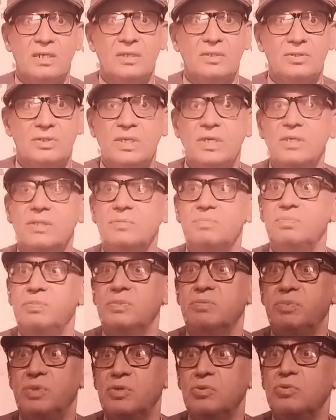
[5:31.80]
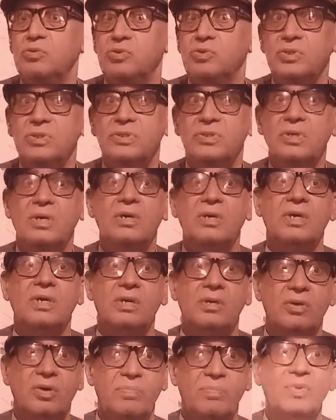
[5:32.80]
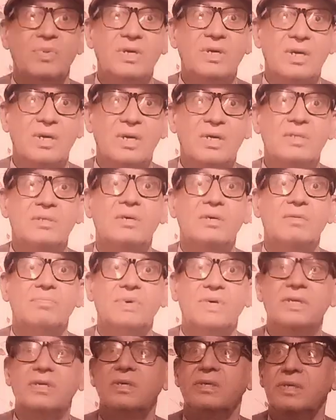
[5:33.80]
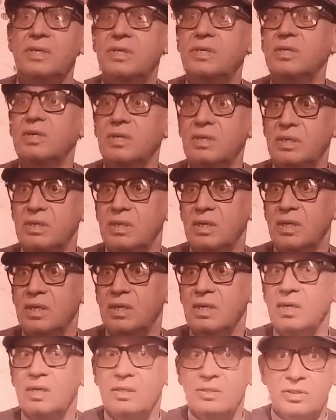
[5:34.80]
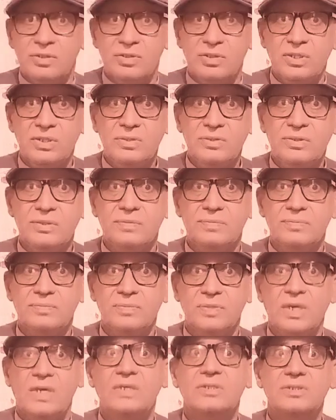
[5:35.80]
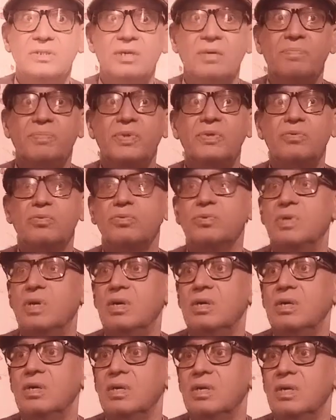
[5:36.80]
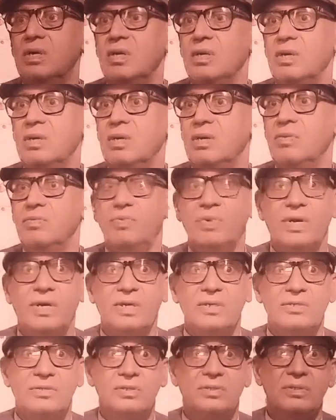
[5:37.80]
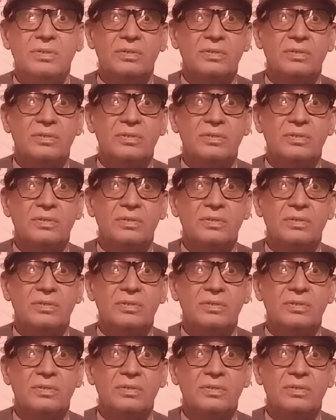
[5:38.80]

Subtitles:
This produces the alarming and the very critical disease as compared to the virus.